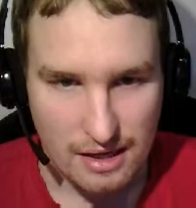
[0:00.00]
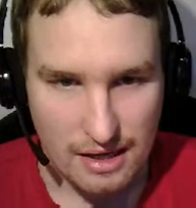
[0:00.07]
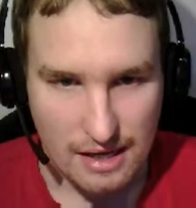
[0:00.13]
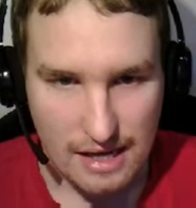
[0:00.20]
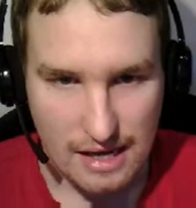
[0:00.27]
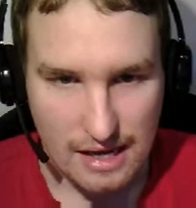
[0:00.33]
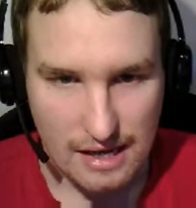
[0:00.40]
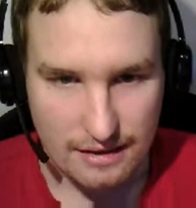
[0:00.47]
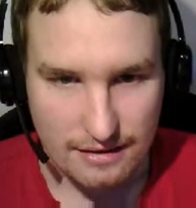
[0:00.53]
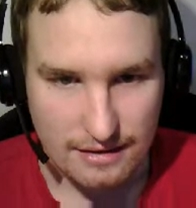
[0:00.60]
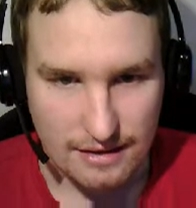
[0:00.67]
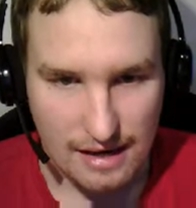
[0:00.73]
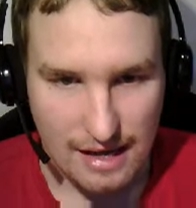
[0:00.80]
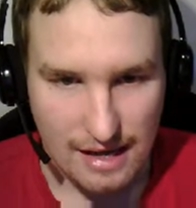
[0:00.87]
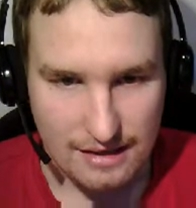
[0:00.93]
And in
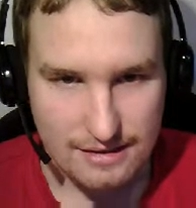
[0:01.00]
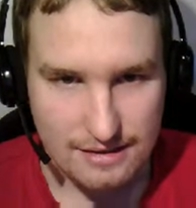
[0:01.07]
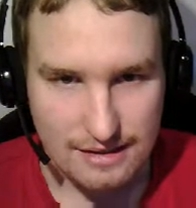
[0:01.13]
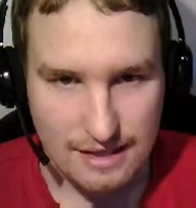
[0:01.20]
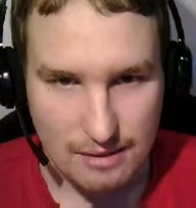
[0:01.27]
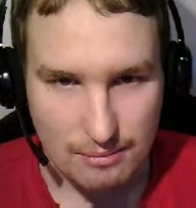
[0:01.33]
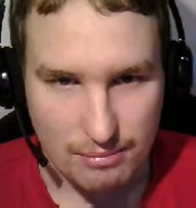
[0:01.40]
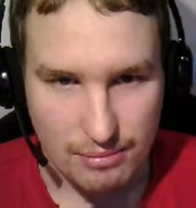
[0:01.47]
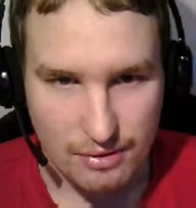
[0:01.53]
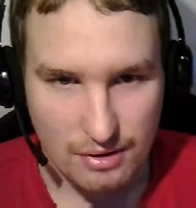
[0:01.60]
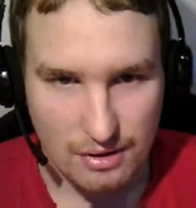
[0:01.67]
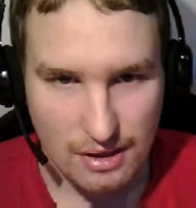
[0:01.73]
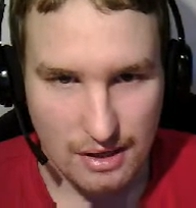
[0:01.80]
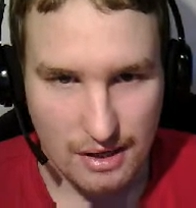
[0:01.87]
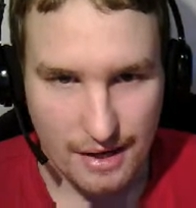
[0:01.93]
the last step,
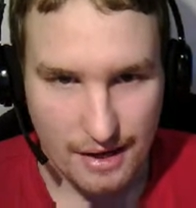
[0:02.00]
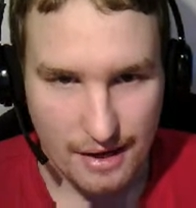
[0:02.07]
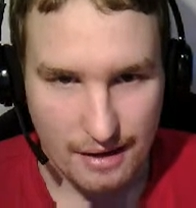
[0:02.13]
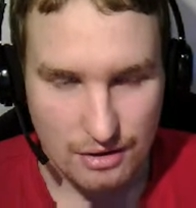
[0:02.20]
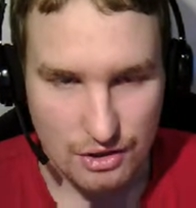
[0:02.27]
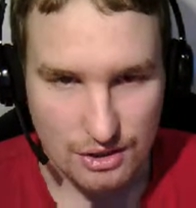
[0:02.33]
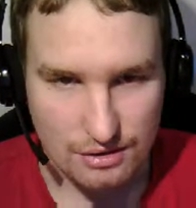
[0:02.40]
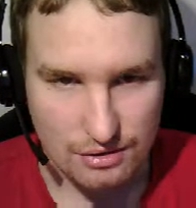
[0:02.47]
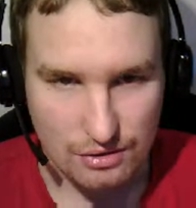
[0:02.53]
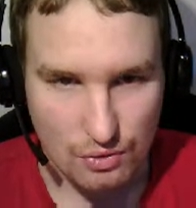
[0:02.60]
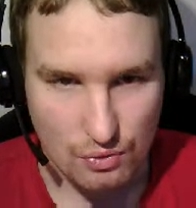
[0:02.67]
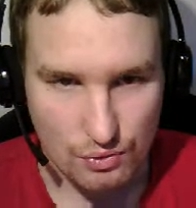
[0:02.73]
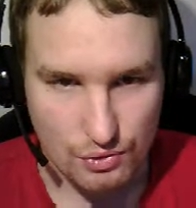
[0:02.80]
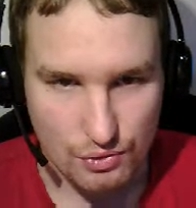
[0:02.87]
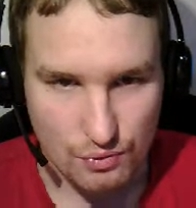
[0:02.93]
I just
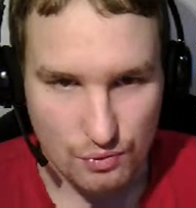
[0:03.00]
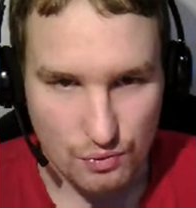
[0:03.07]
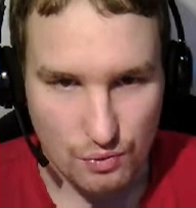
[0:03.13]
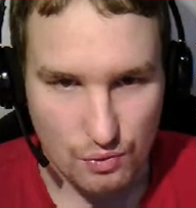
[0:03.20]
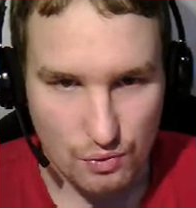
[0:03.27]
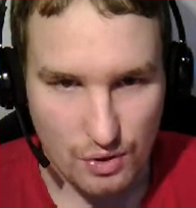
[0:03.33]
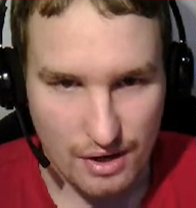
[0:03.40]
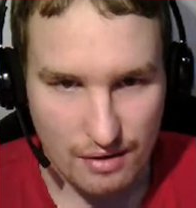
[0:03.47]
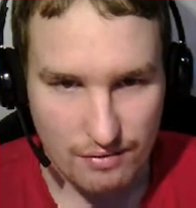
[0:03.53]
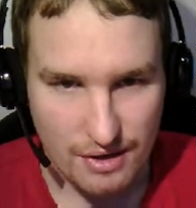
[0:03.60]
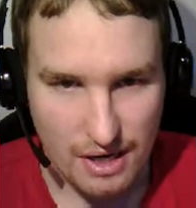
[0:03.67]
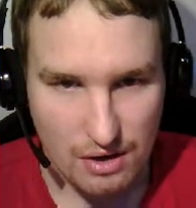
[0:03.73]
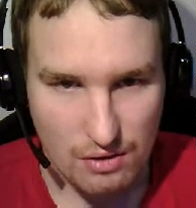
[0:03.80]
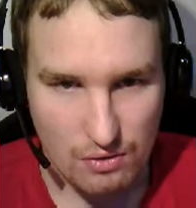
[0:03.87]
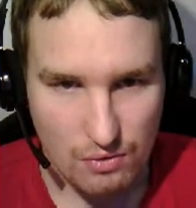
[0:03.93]
go through every
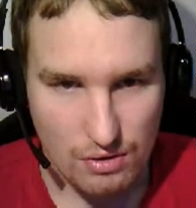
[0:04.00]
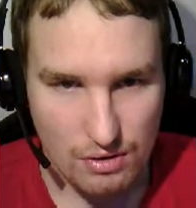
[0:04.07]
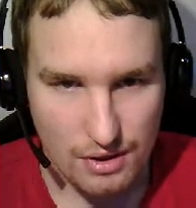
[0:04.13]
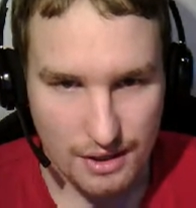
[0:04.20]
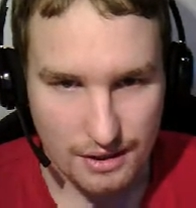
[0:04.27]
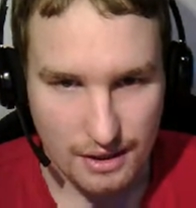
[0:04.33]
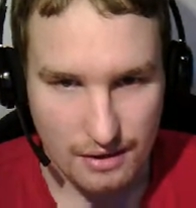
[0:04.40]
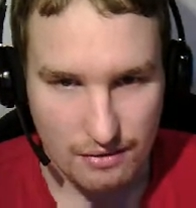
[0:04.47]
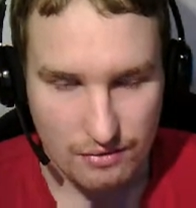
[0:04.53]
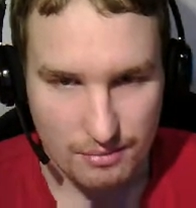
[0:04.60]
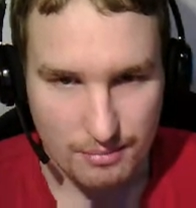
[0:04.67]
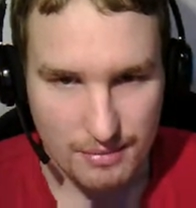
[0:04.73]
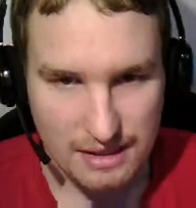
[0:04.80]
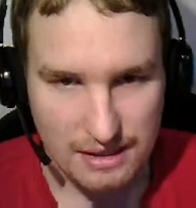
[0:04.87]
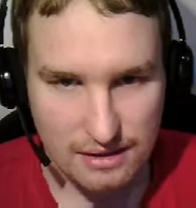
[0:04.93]
hour and every
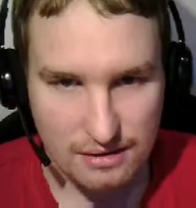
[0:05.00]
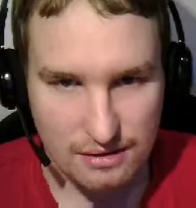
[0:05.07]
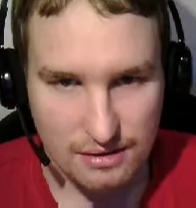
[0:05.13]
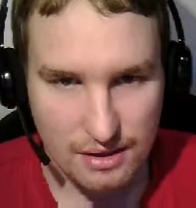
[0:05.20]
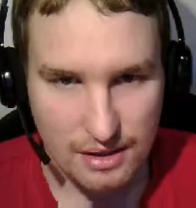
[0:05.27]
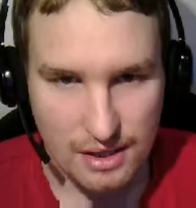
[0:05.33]
minute